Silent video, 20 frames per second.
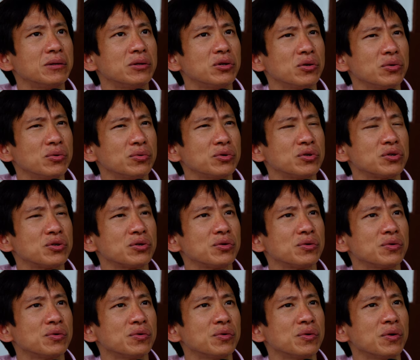due
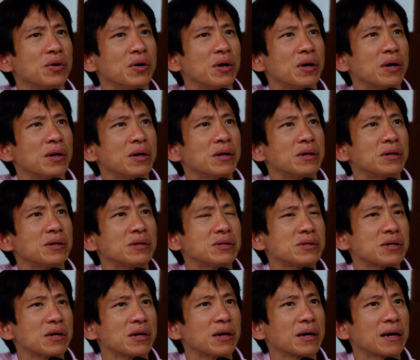to
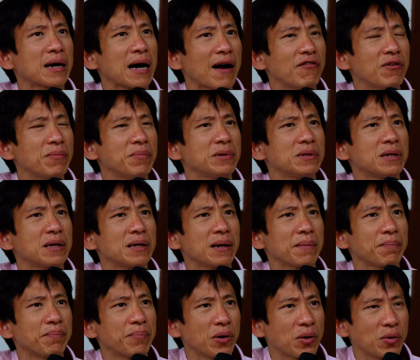the government
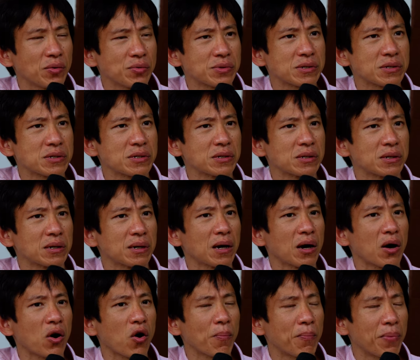imposed uh,
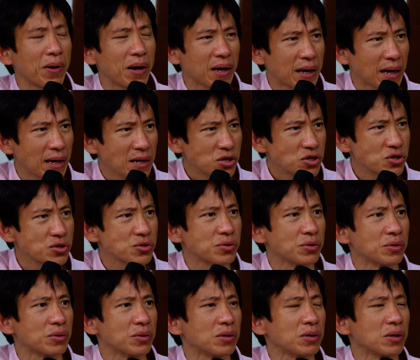
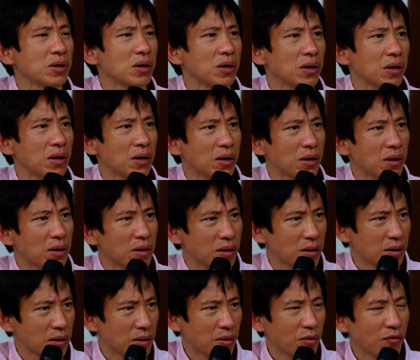obligation uh,
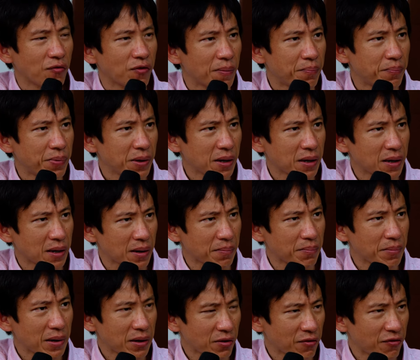over big
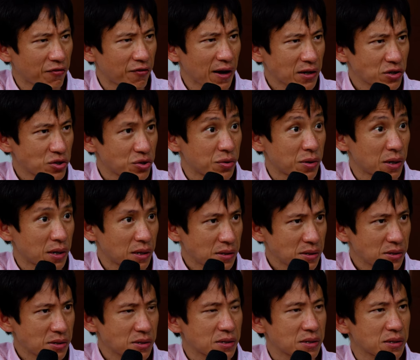
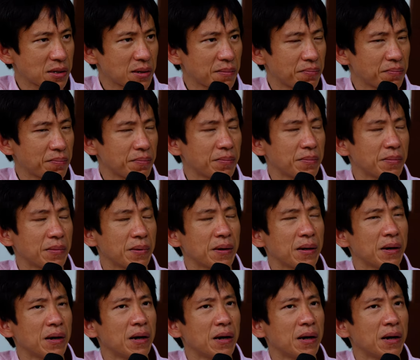manufacturers, uh,